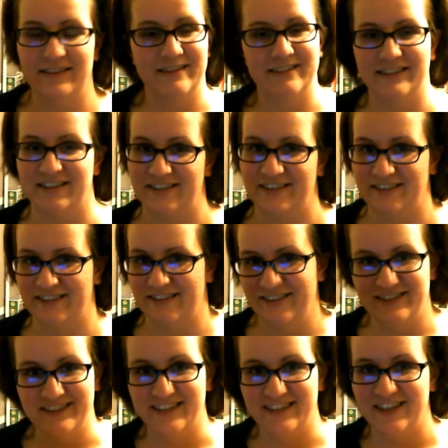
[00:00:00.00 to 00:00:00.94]
just
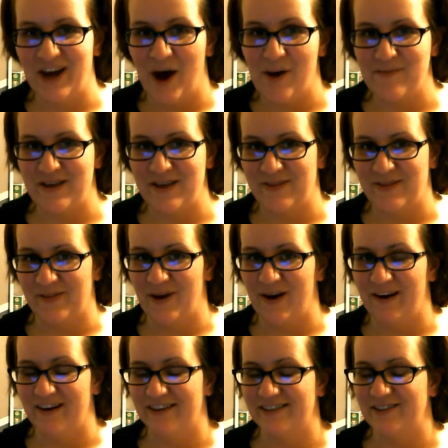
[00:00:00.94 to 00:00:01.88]
got me in the
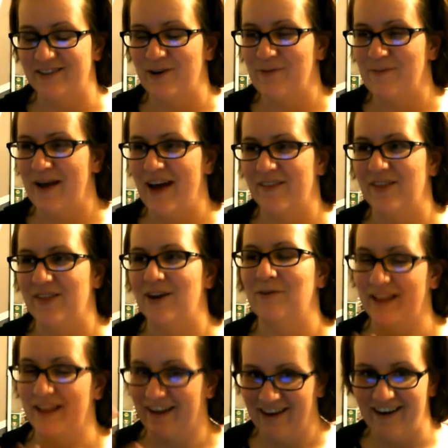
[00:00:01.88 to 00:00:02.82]
heart so bad that
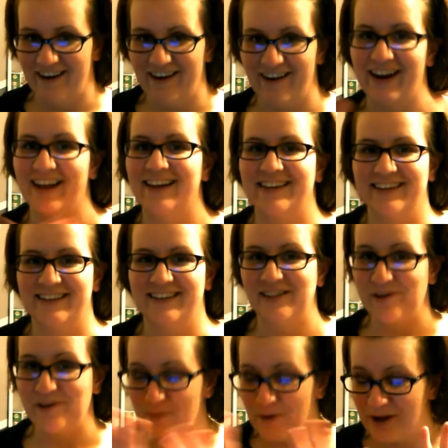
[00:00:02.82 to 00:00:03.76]
I'm like, all right,
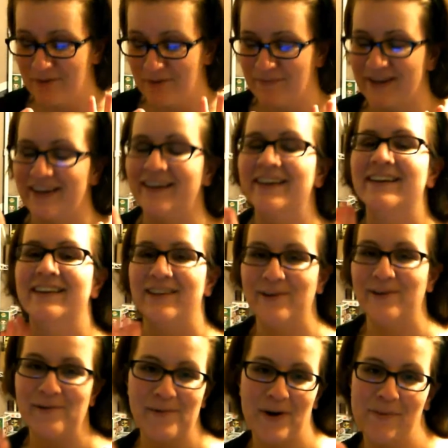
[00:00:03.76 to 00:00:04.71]
you won me.
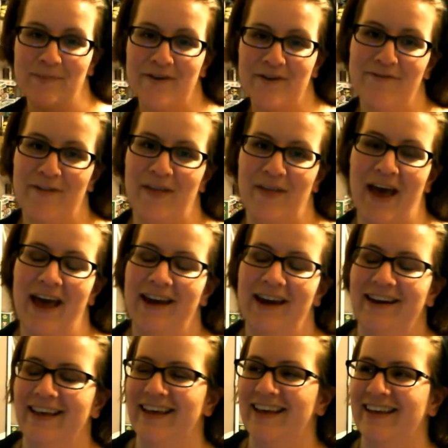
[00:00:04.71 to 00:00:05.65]
You won me for
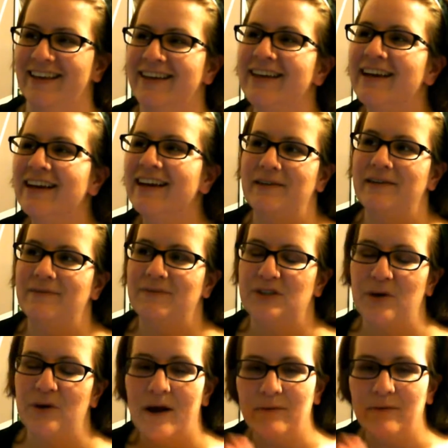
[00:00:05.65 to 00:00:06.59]
that.
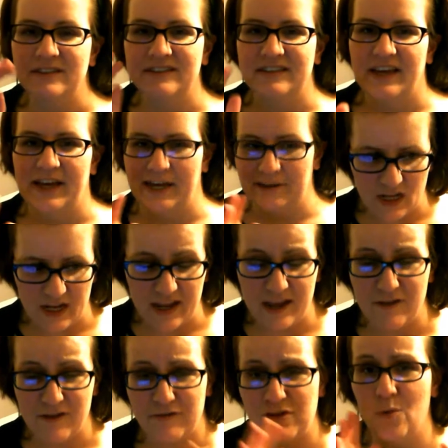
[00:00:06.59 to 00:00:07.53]
So I would say,
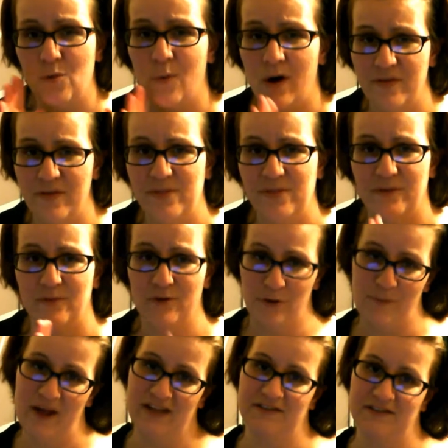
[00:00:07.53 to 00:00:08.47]
if you want the
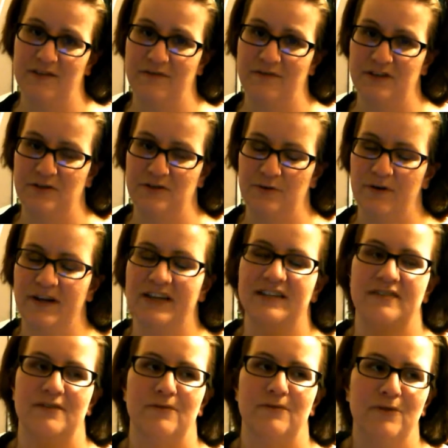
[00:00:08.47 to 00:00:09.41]
romance of the story,
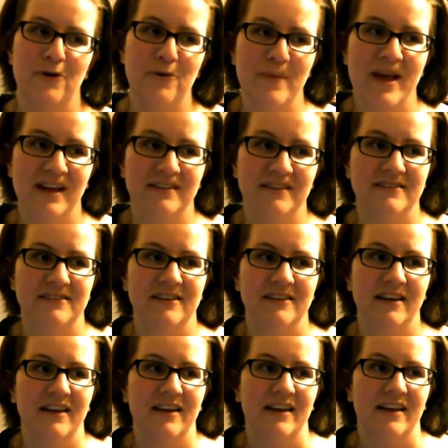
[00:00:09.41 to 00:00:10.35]
because the romance
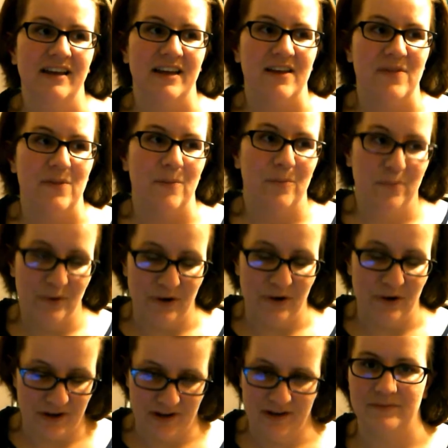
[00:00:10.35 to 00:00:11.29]
in the
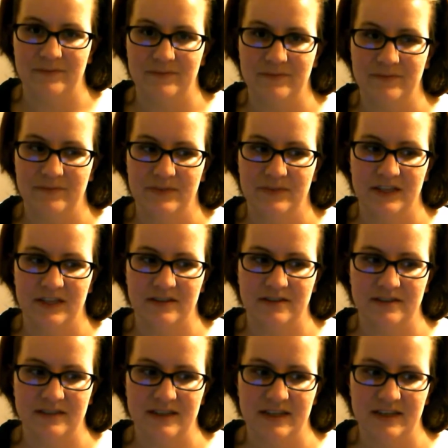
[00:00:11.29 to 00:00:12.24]
book
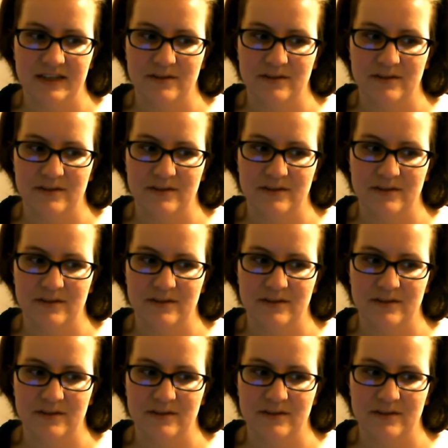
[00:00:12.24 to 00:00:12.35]
is